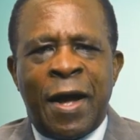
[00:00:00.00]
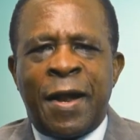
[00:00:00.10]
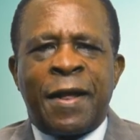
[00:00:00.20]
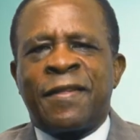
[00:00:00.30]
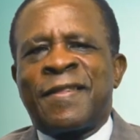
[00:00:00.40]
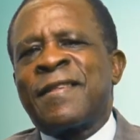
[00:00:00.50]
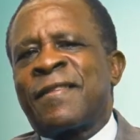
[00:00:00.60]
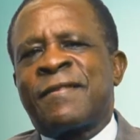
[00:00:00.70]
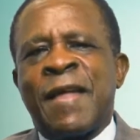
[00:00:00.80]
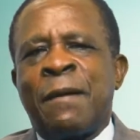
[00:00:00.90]
and
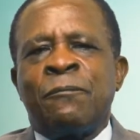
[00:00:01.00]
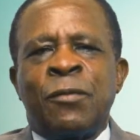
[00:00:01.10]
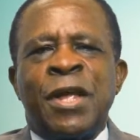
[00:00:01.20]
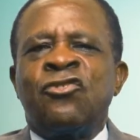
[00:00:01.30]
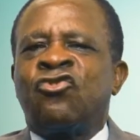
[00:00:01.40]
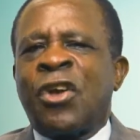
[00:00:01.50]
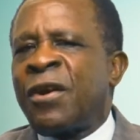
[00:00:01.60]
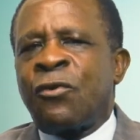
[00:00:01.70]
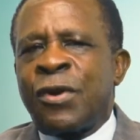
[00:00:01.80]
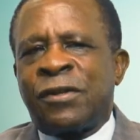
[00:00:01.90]
assist them in
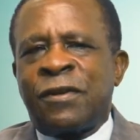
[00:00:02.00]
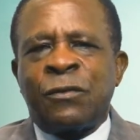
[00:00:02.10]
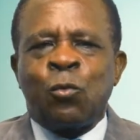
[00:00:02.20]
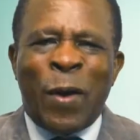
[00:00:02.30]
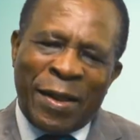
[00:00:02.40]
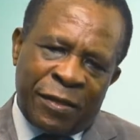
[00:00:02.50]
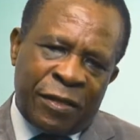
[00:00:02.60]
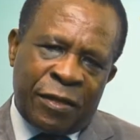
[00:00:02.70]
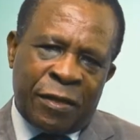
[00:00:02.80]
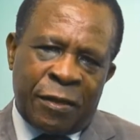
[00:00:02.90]
generating wealth.